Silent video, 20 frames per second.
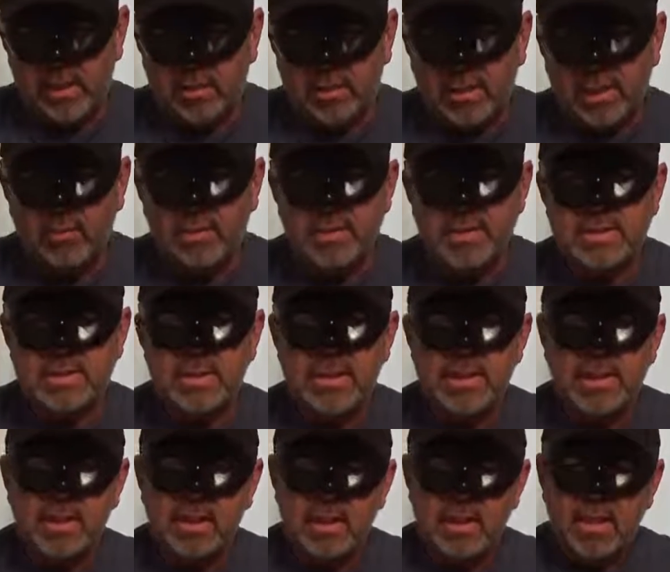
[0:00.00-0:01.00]
Okay, we
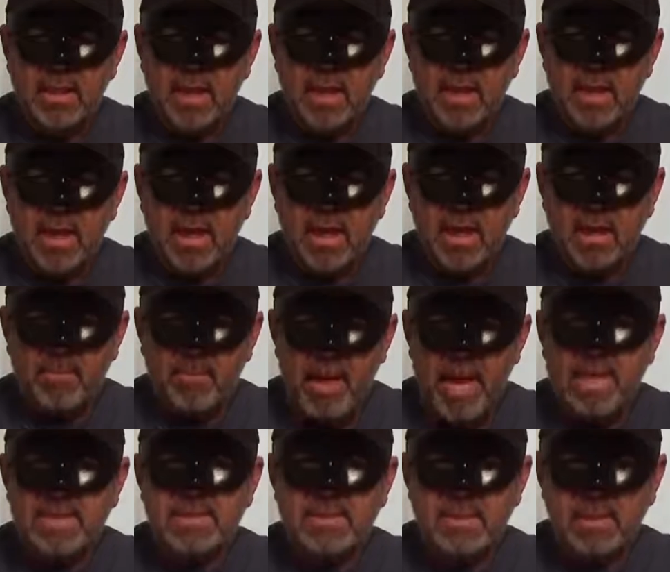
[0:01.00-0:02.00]
see
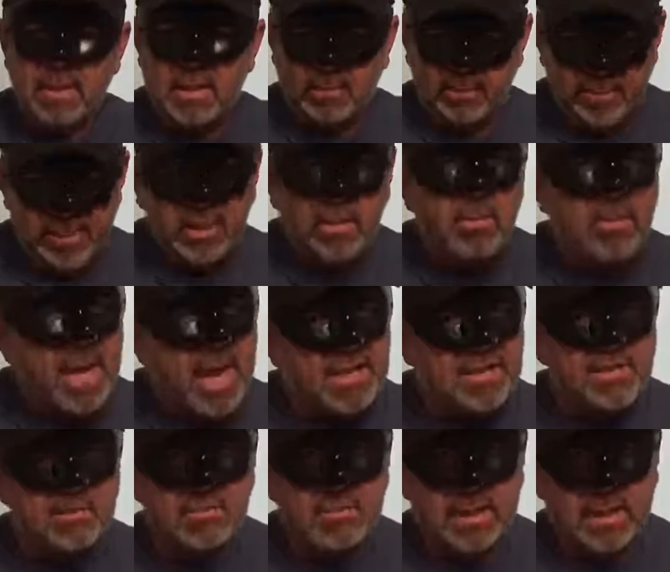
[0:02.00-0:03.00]
a bigger
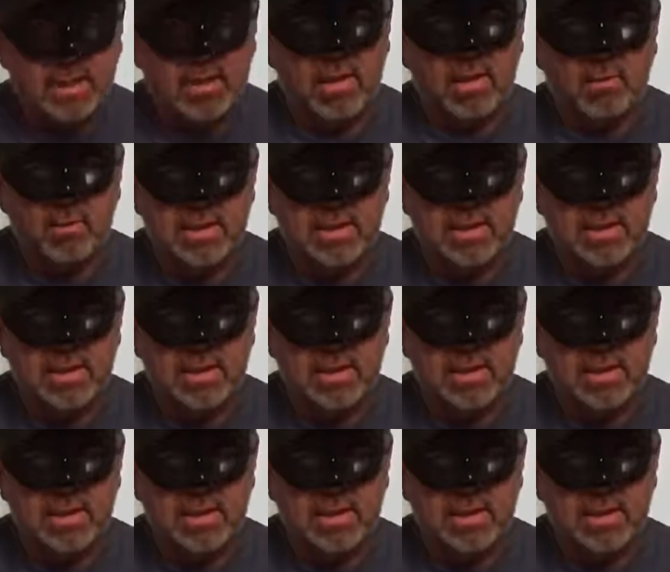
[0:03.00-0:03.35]
mass of metal though.